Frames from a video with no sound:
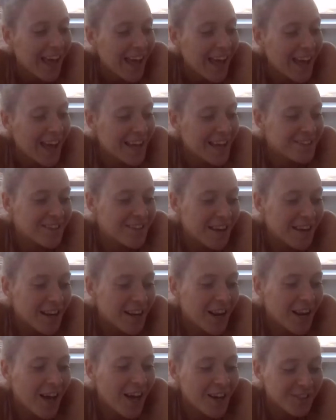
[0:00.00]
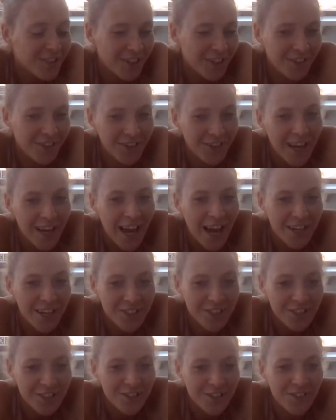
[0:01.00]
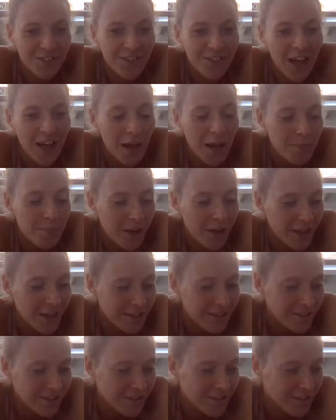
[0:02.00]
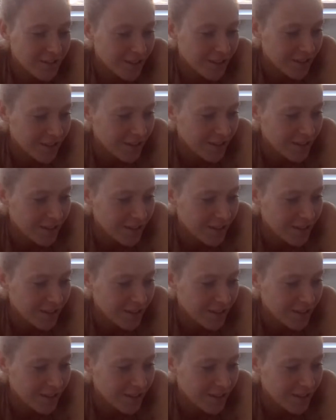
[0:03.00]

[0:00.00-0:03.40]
It's an allergic reaction to fly bites.